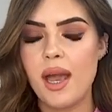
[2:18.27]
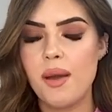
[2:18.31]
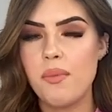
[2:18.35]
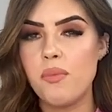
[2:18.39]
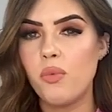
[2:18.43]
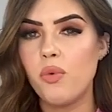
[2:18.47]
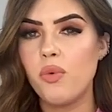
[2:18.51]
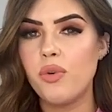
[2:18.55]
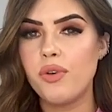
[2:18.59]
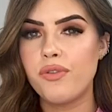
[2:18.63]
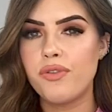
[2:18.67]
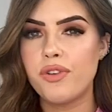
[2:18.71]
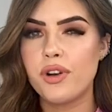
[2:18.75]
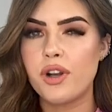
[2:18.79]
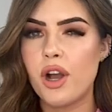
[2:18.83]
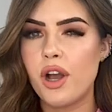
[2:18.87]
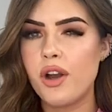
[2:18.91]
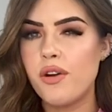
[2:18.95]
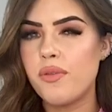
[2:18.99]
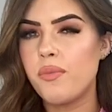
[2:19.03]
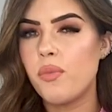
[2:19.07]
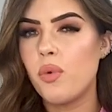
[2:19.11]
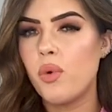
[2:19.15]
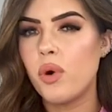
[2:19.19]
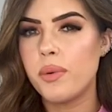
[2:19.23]
one for kind
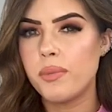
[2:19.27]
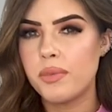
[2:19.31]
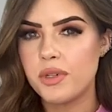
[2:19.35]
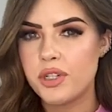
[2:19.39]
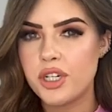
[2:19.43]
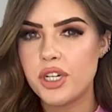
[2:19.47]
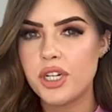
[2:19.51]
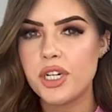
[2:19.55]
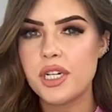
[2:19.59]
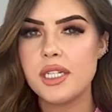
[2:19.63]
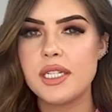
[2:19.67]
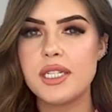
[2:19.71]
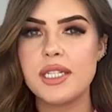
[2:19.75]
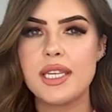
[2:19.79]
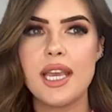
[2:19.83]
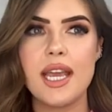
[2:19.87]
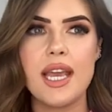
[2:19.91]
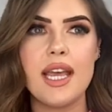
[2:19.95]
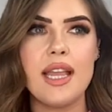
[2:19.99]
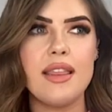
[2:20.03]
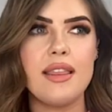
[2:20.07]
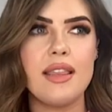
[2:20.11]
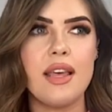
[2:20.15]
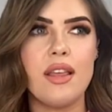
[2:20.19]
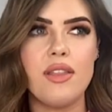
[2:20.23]
of more mature
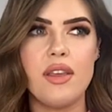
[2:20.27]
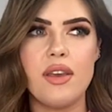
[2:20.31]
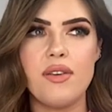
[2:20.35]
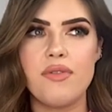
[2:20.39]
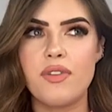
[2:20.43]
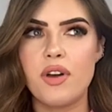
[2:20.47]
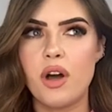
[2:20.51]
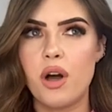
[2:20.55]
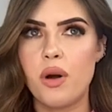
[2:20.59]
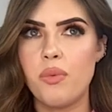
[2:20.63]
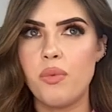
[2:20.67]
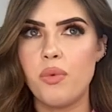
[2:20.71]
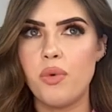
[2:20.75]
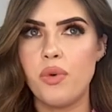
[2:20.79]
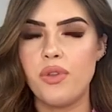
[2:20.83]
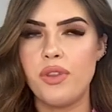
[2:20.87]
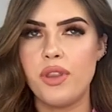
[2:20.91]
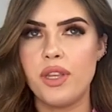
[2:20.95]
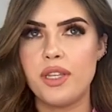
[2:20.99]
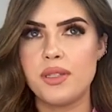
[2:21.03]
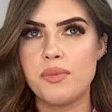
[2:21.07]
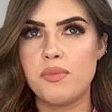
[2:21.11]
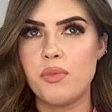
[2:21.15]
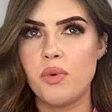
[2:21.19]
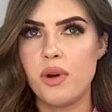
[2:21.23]
skin, then they've got one
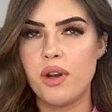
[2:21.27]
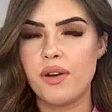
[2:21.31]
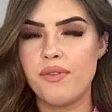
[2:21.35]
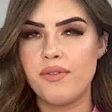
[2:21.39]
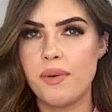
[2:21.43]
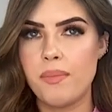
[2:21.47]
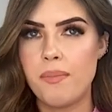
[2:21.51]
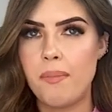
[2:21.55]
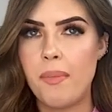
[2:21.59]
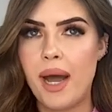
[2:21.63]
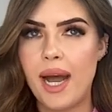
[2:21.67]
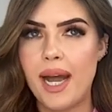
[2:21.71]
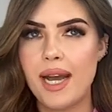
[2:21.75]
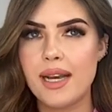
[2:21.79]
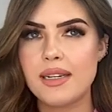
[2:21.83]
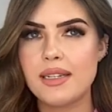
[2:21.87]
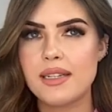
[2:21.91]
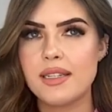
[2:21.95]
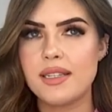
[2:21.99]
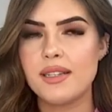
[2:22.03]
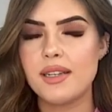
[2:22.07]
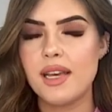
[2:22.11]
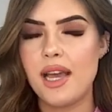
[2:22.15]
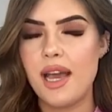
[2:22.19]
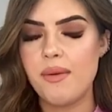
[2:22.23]
that's more of a
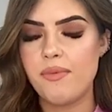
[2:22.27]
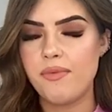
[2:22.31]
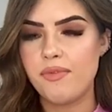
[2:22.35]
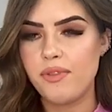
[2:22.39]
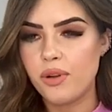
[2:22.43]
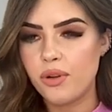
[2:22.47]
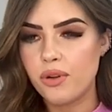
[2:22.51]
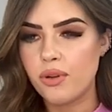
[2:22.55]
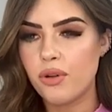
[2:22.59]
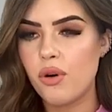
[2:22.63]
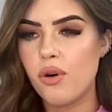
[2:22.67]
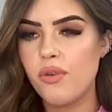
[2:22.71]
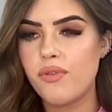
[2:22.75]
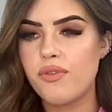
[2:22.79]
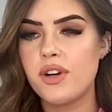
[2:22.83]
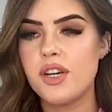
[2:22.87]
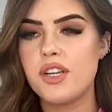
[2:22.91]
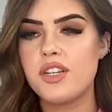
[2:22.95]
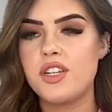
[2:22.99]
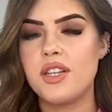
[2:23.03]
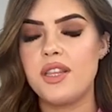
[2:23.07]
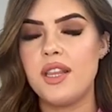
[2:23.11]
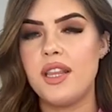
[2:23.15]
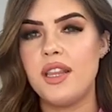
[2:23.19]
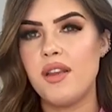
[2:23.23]
matte and full
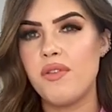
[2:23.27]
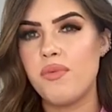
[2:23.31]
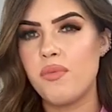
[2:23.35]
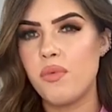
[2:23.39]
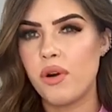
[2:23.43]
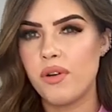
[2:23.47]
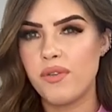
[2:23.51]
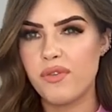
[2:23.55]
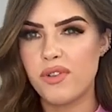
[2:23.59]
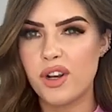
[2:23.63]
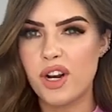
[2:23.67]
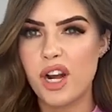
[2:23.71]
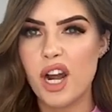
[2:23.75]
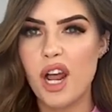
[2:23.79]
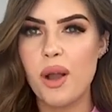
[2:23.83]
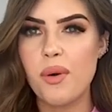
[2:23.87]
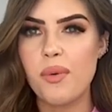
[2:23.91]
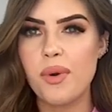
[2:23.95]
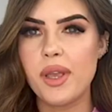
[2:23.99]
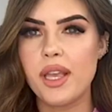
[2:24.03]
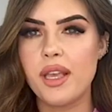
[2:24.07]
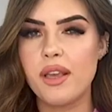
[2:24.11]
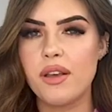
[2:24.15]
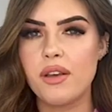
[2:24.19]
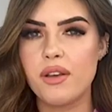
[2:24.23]
coverage, and then they've more of a
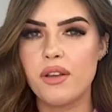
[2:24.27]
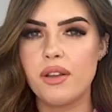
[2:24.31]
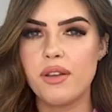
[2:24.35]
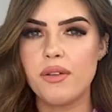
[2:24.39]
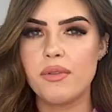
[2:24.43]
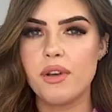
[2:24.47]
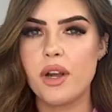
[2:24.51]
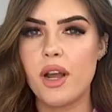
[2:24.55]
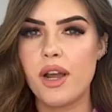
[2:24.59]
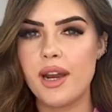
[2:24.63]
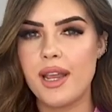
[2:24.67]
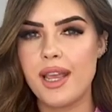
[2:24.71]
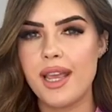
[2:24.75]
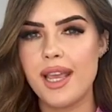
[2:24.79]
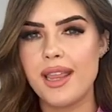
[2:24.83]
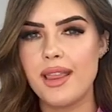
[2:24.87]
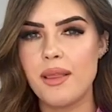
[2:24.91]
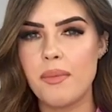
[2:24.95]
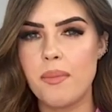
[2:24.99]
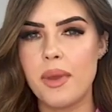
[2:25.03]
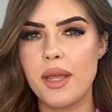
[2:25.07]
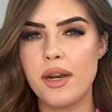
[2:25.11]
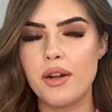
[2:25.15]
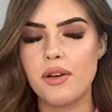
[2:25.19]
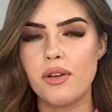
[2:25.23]
glowy kind of in the
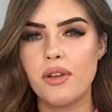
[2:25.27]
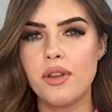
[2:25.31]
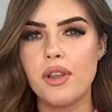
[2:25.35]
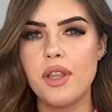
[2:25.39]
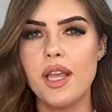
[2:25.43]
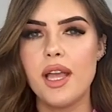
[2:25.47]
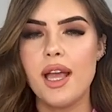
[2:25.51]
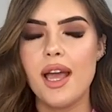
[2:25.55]
middle